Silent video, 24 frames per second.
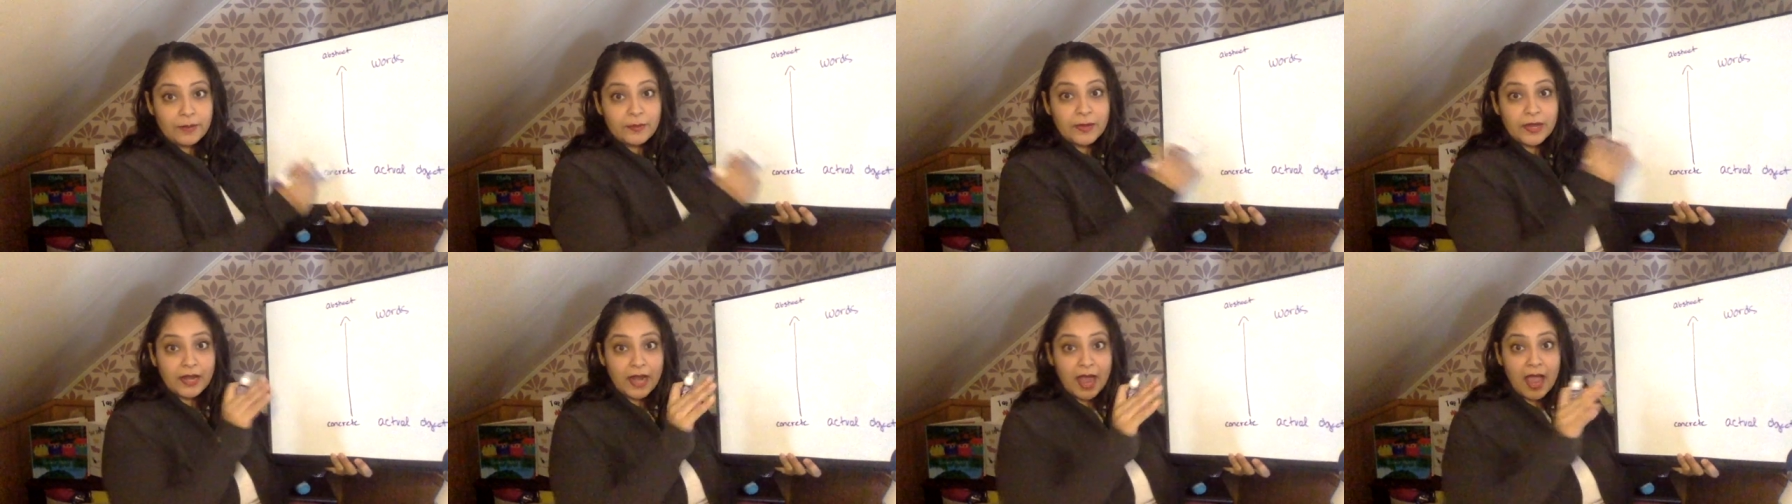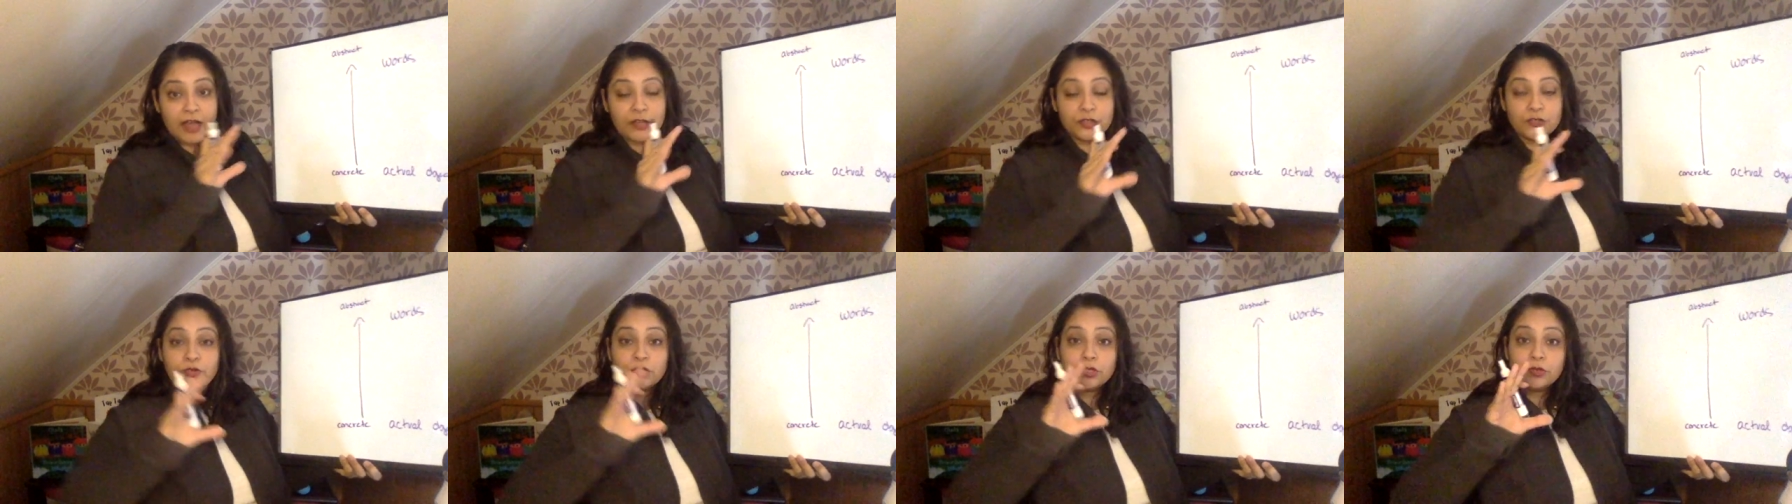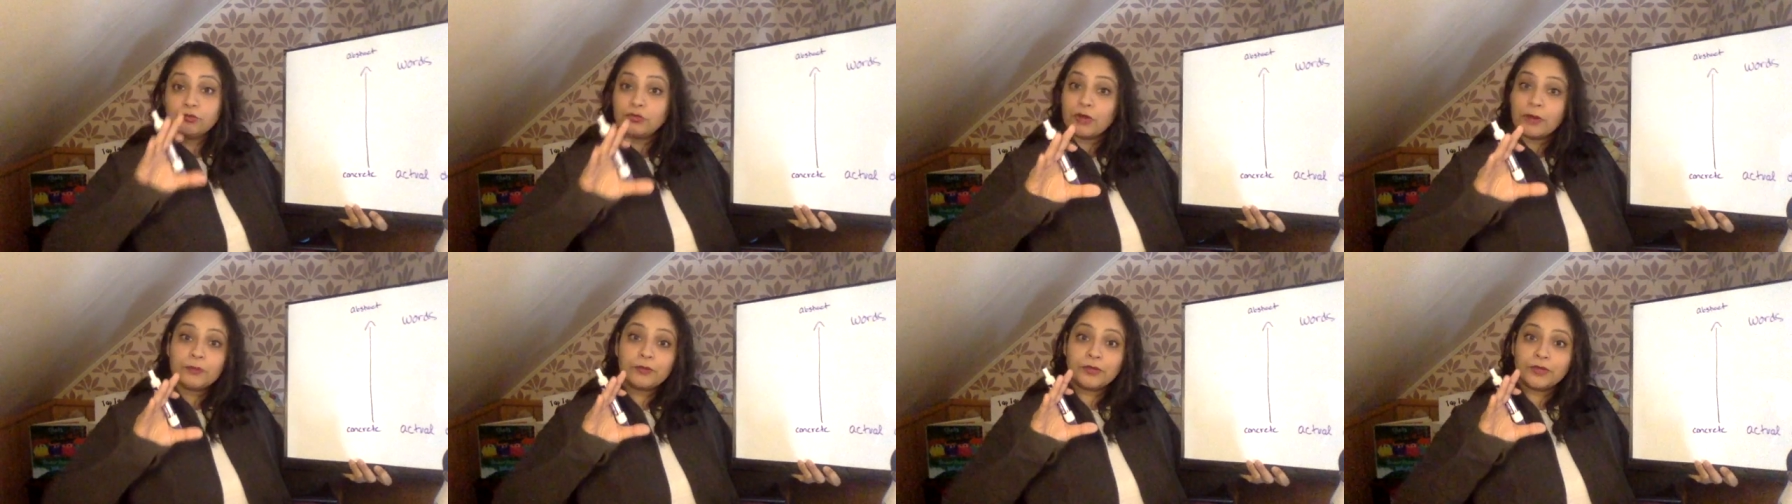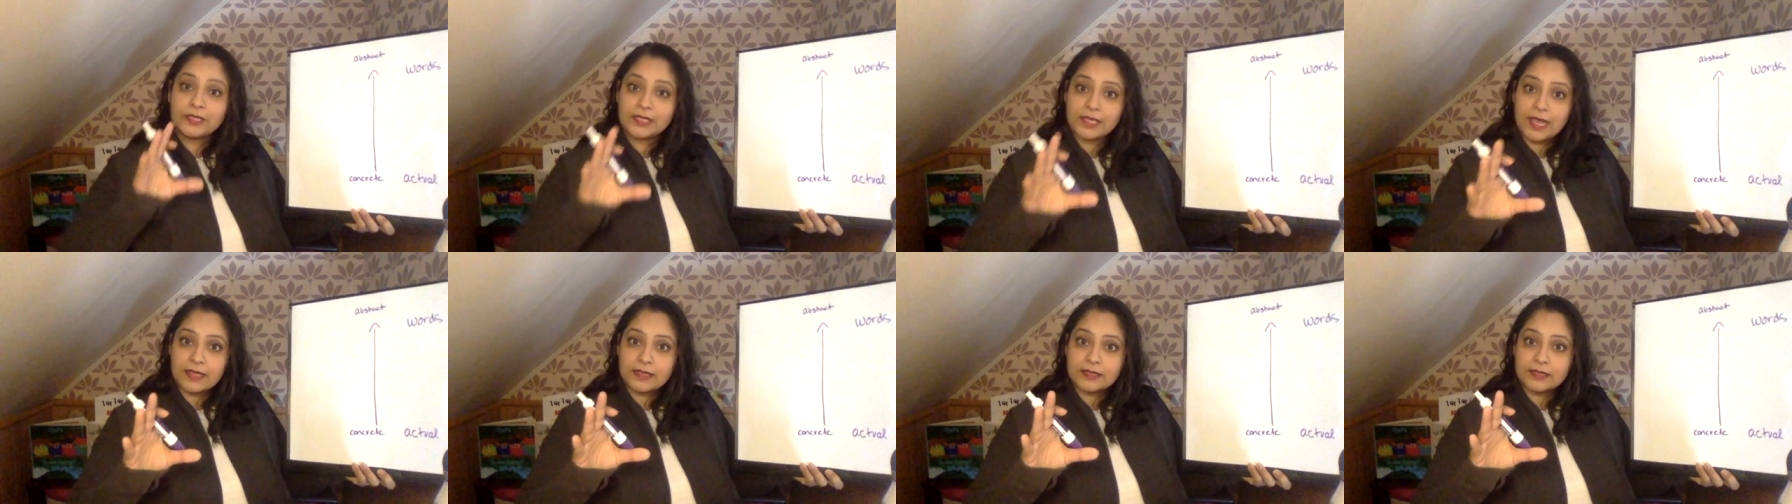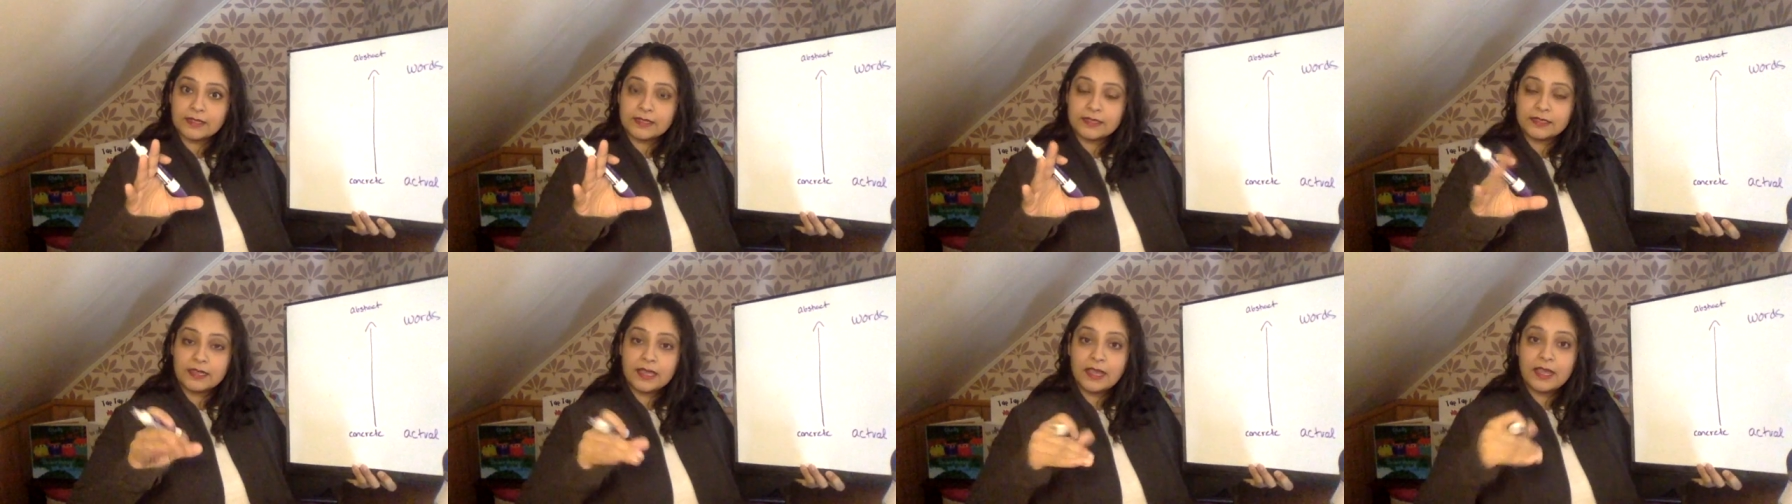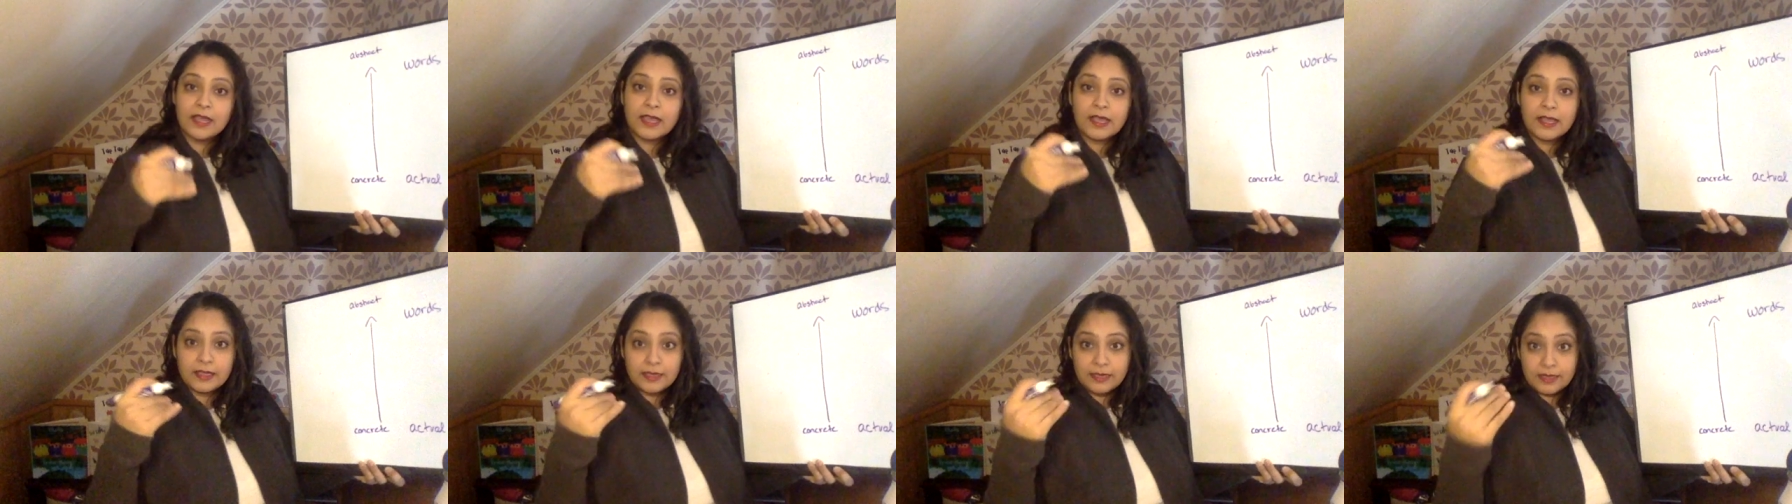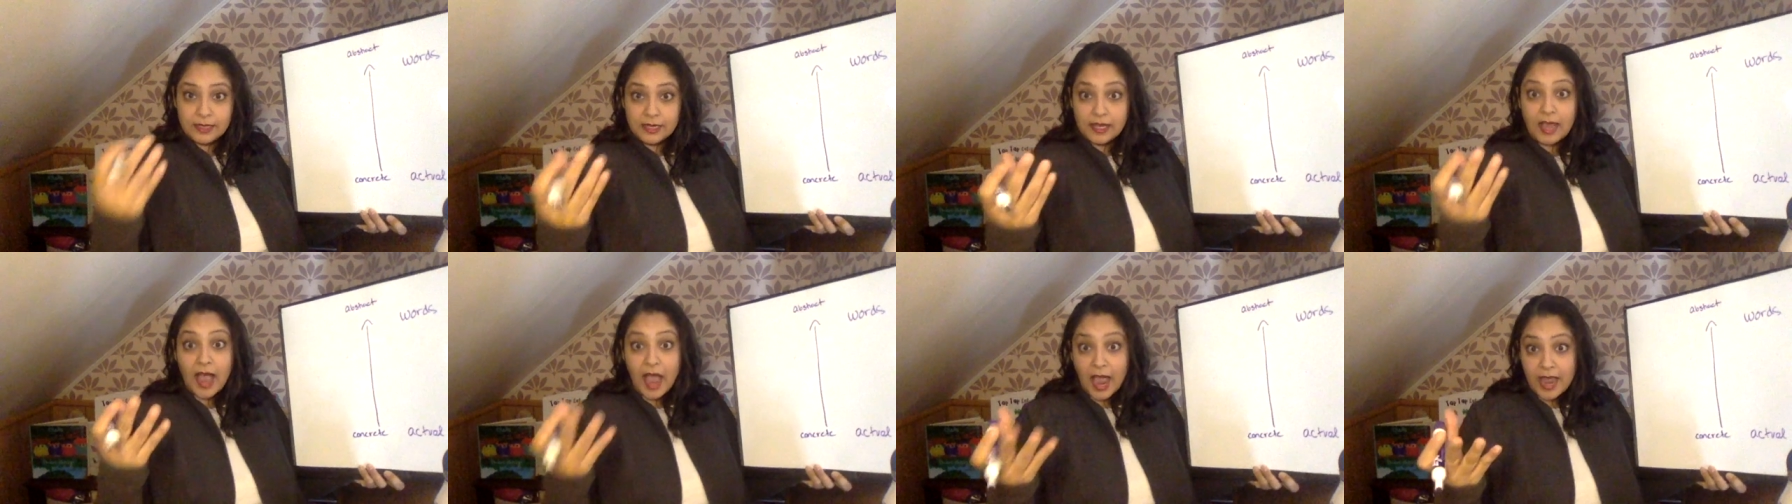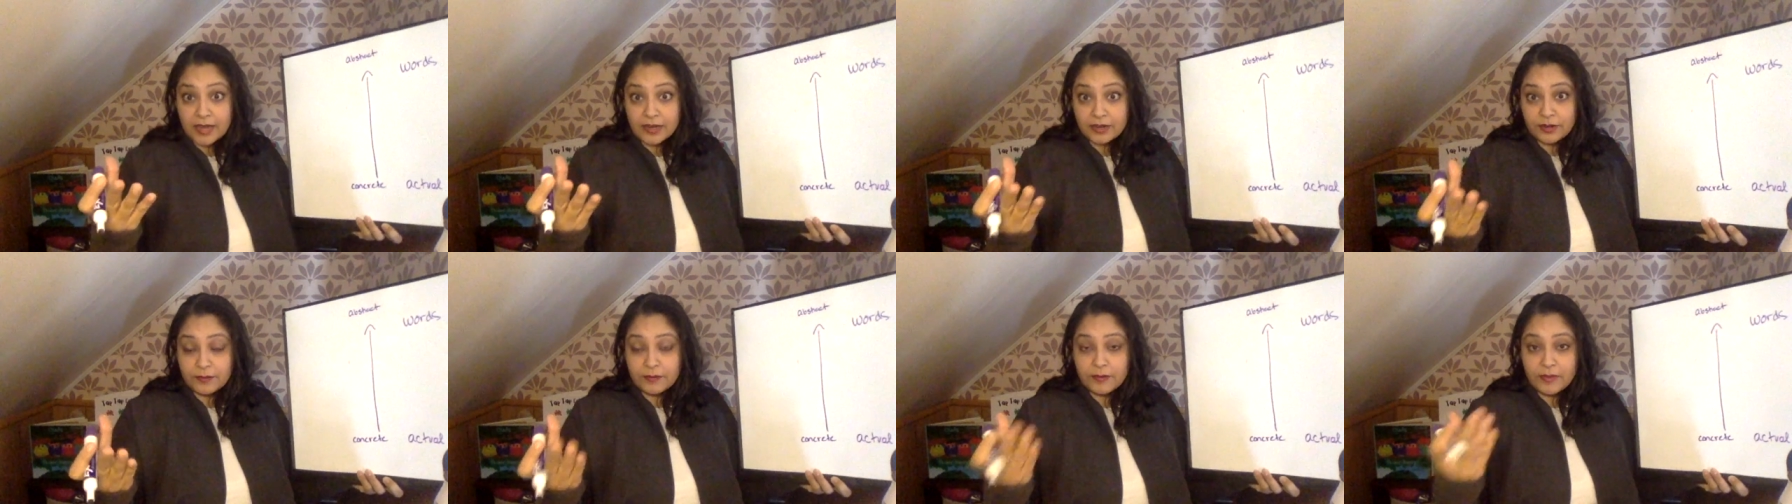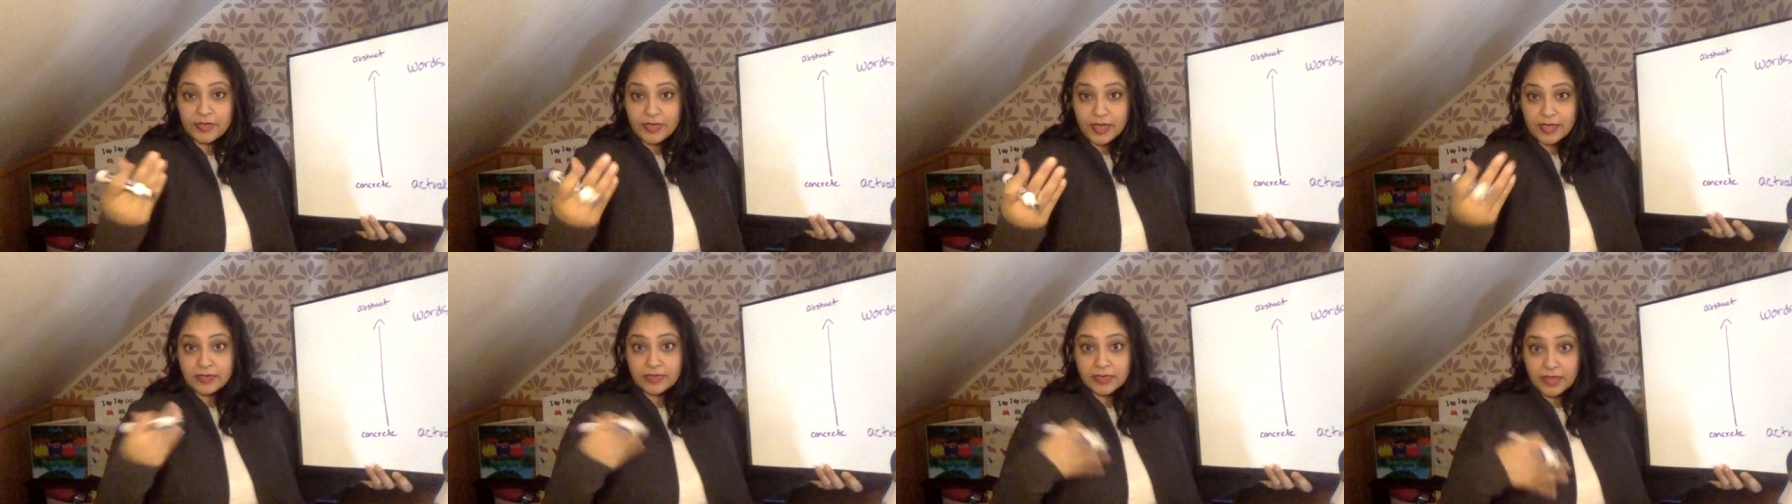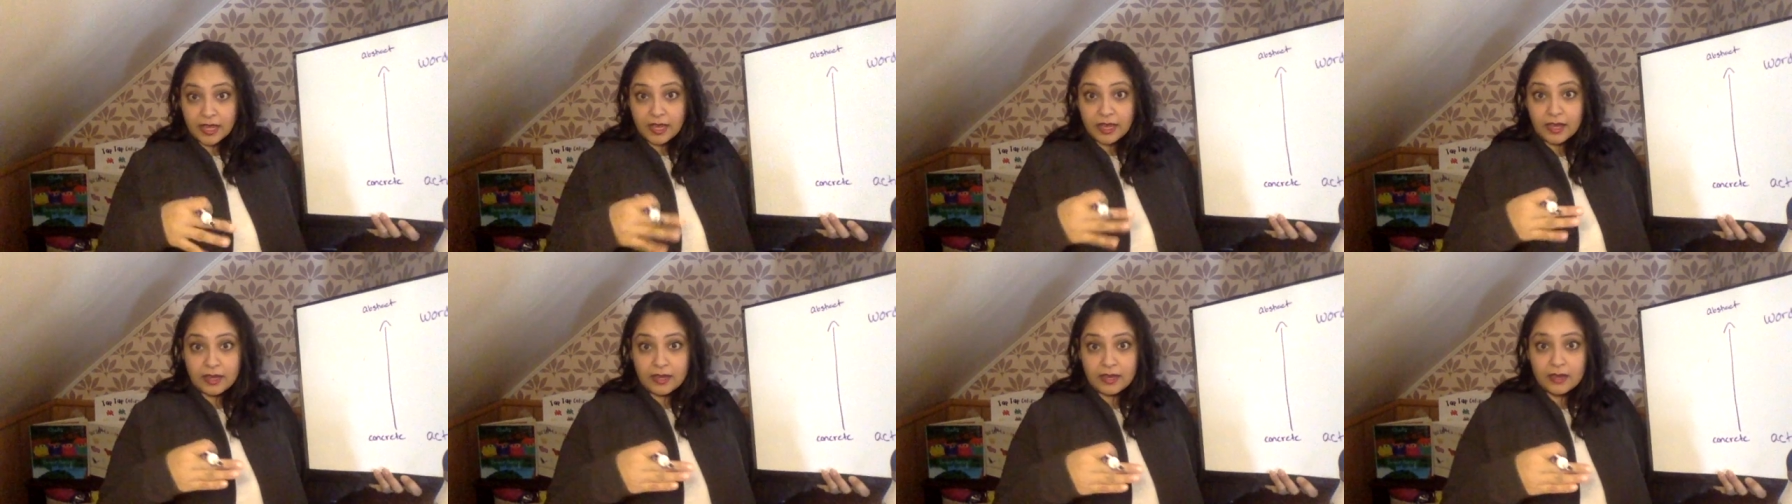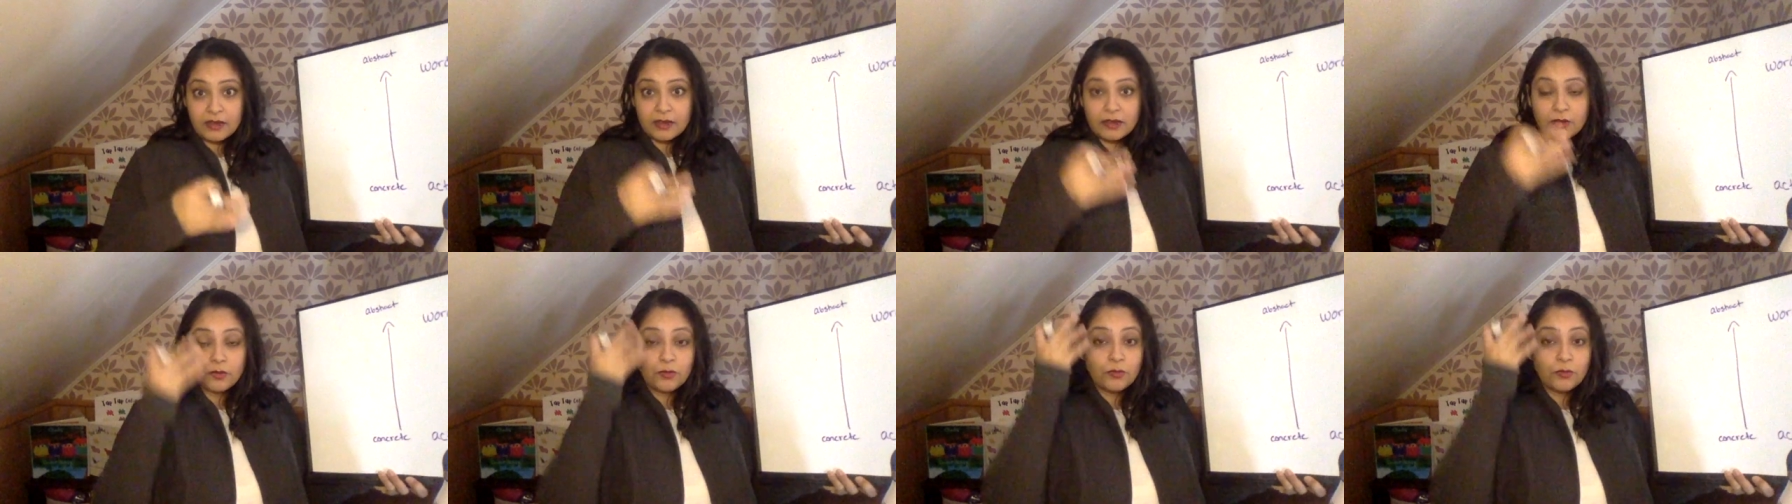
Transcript: It actually represents the item that they